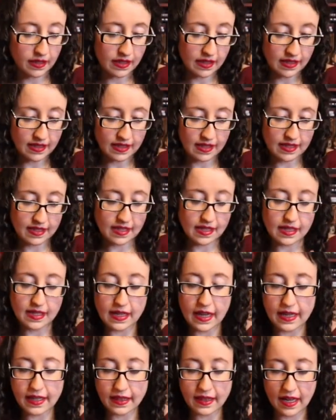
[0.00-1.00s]
that says
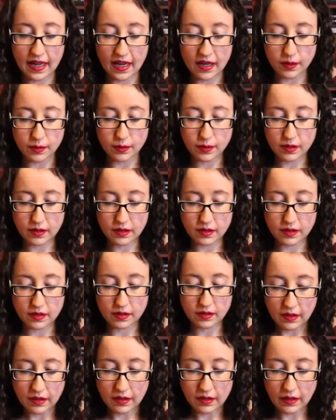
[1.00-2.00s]
Ninth House.
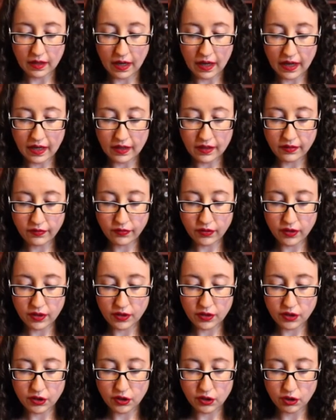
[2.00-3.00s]
Nine for the
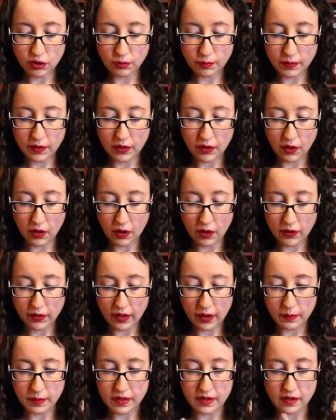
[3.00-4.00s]
tomb and all that
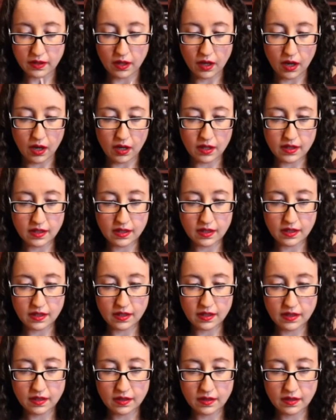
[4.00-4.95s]
was lost.